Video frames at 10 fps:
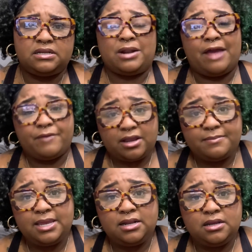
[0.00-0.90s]
I
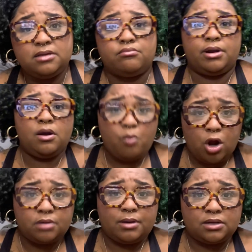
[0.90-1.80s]
recommend bring a
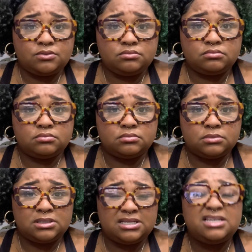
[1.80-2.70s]
water bottle
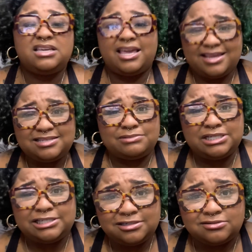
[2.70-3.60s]
and get some
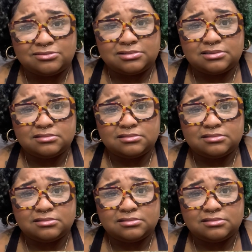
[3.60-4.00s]
good shoes,